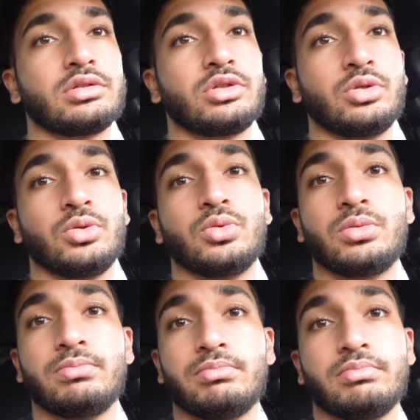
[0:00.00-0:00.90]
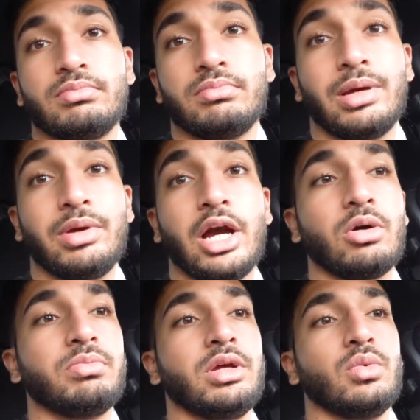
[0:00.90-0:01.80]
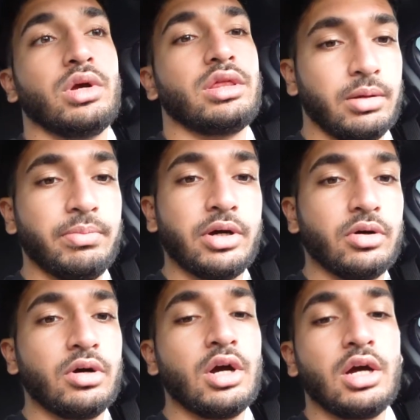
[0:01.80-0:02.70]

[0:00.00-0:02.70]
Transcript: to maybe help me with the bill,